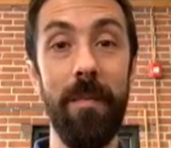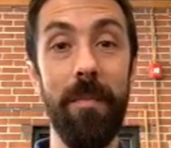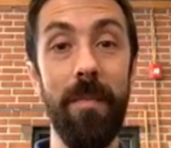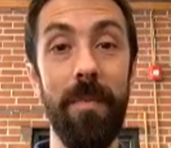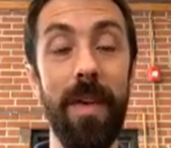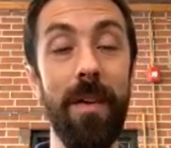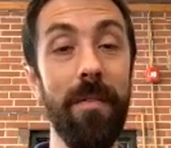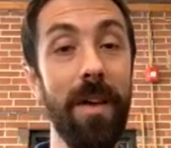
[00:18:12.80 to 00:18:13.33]

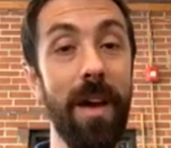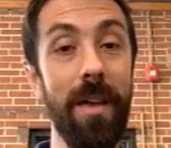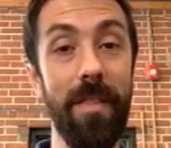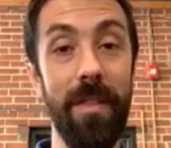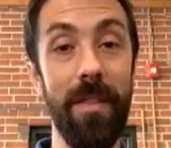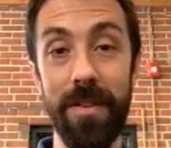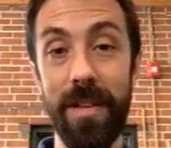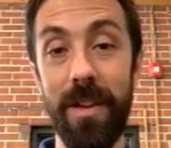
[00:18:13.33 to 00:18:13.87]
they've got
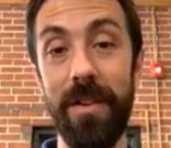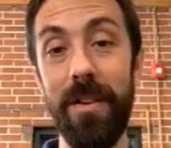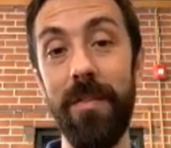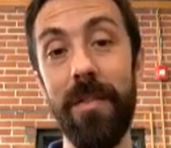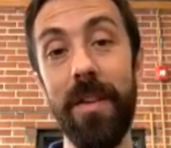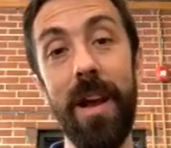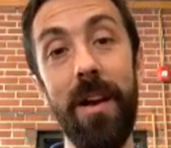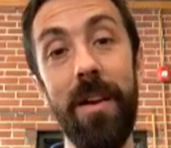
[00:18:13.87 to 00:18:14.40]
their standard
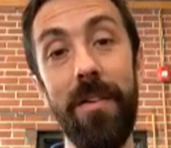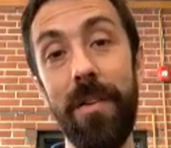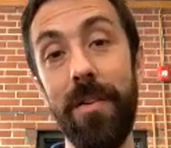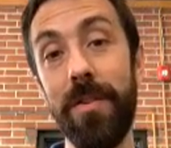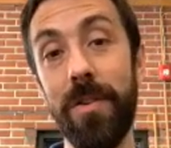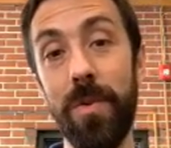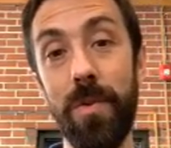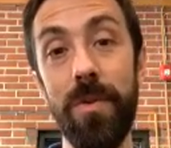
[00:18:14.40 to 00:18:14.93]
of care and their
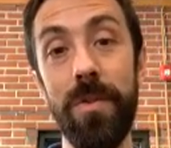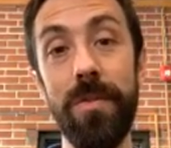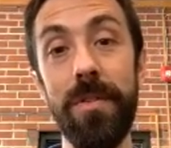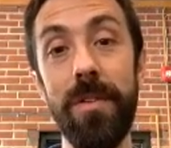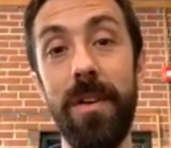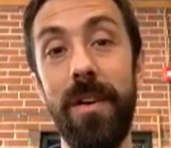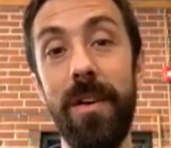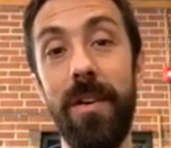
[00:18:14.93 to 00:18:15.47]
tools.
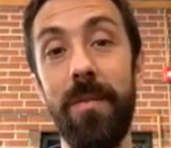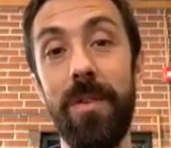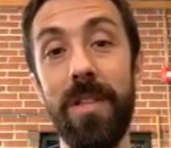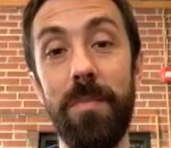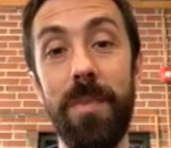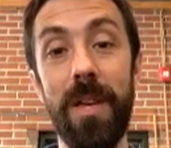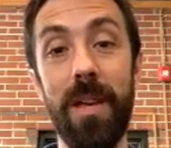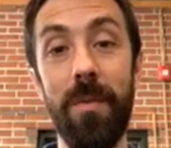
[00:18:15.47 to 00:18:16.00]
When
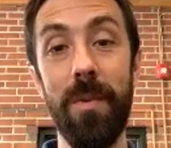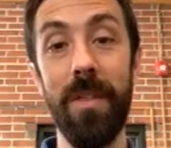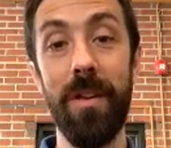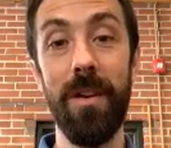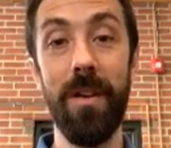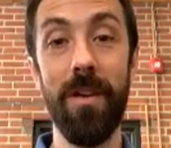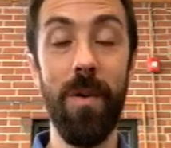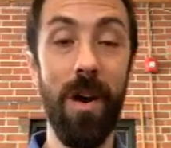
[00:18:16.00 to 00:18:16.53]
speaking with
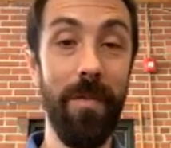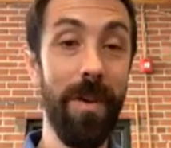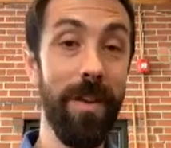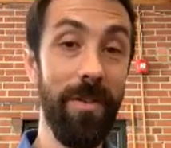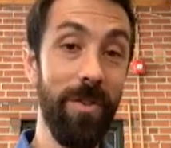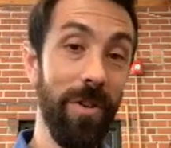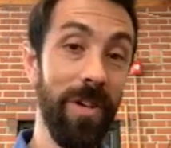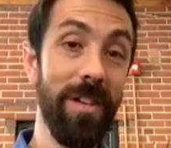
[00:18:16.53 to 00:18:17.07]
a qualified
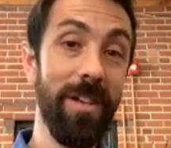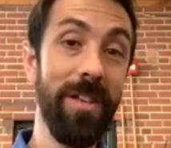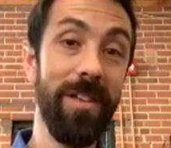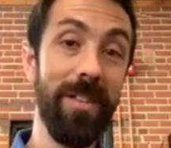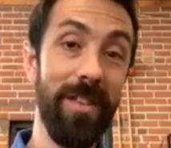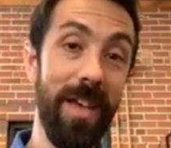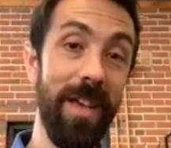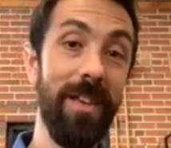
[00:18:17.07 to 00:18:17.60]

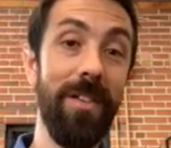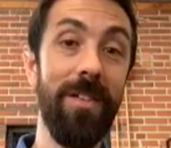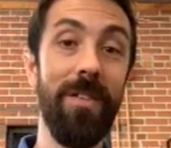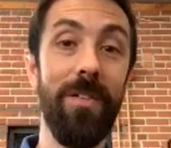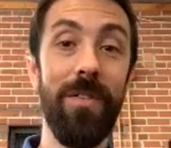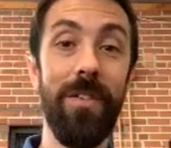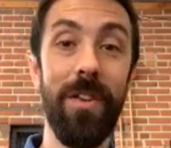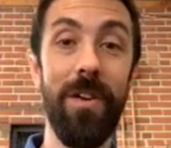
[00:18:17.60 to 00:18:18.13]
nutritionist, they
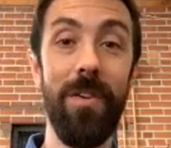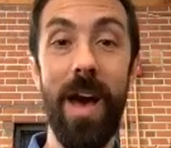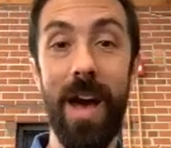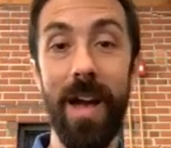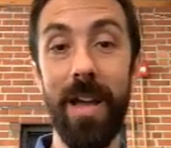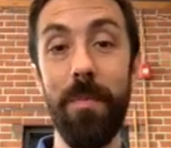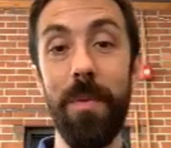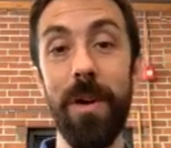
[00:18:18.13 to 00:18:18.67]
do, you know,
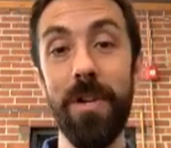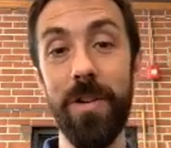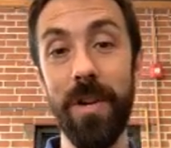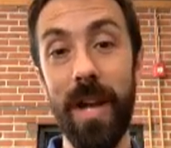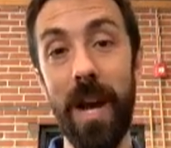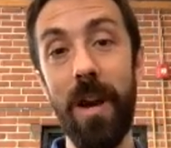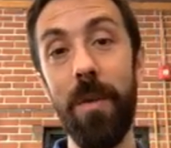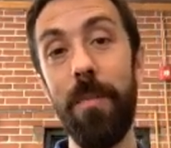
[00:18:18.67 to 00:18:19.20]
acupuncture,
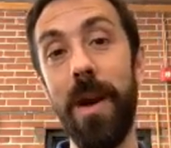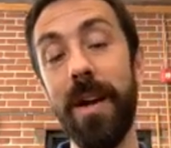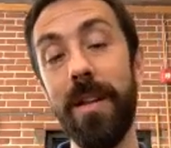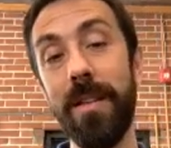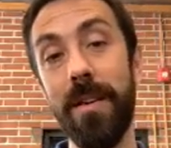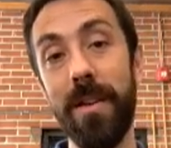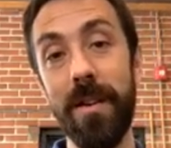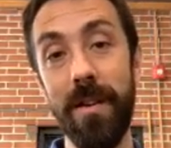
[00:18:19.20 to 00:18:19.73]

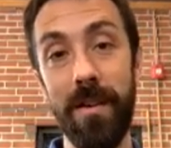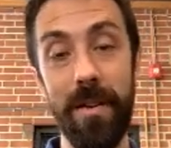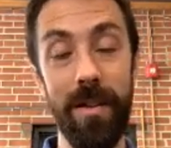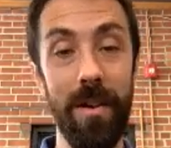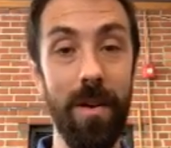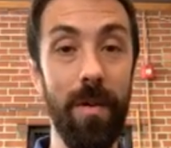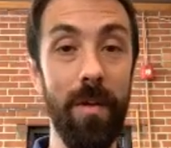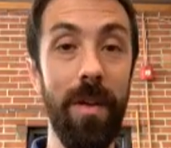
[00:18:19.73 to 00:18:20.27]
chiropractic, you
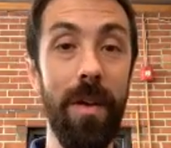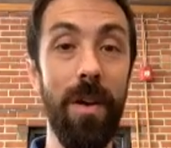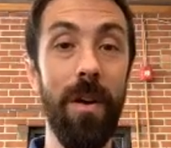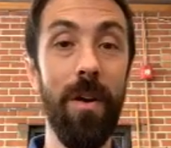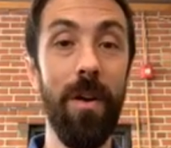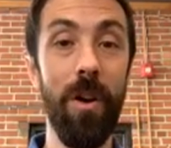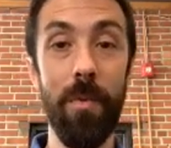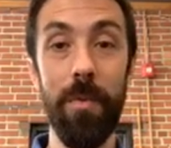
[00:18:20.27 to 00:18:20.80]
know,
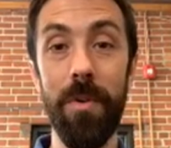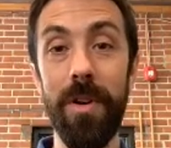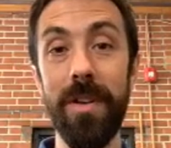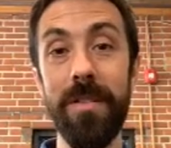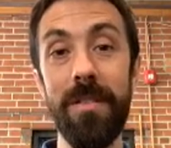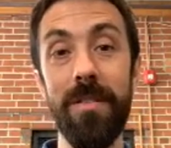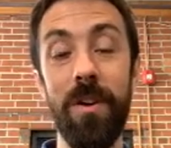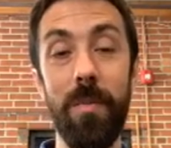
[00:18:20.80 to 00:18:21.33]

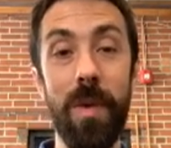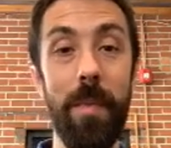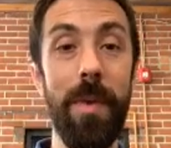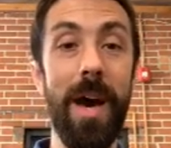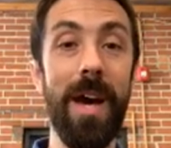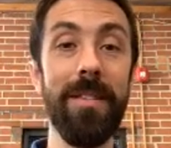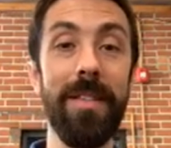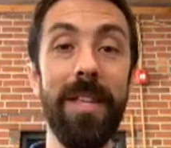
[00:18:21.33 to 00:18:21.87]
herbalists,
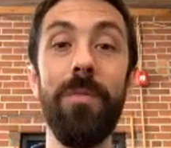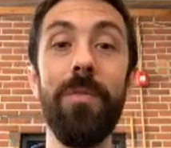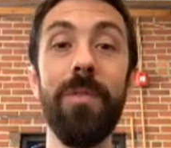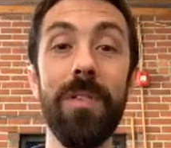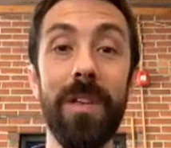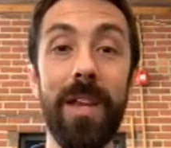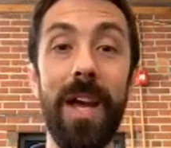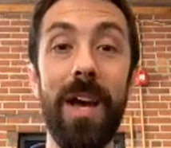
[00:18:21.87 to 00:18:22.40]
homeopaths,
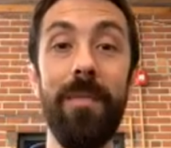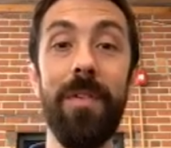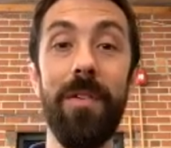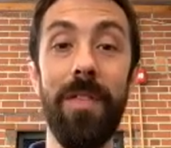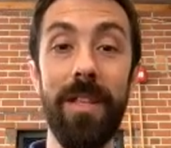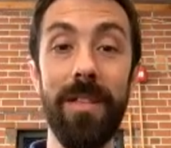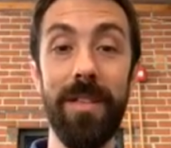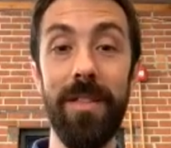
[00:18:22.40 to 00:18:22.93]
everyone's going to have their
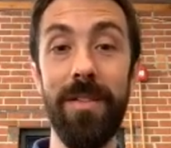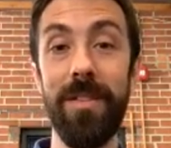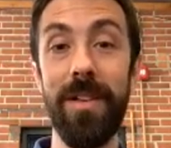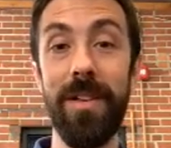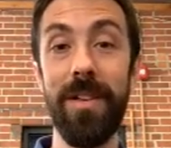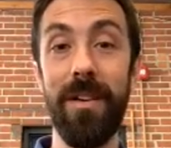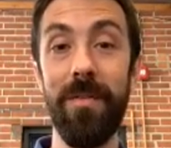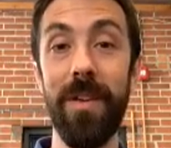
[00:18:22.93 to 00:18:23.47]
lens and their
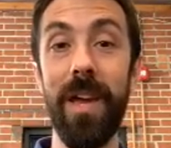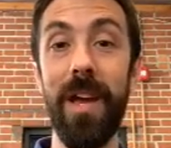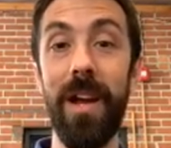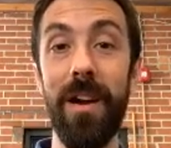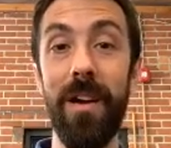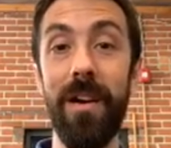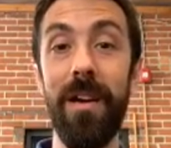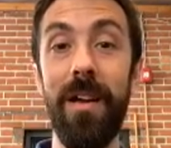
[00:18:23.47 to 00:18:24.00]
standard of
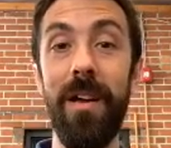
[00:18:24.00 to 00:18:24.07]
care.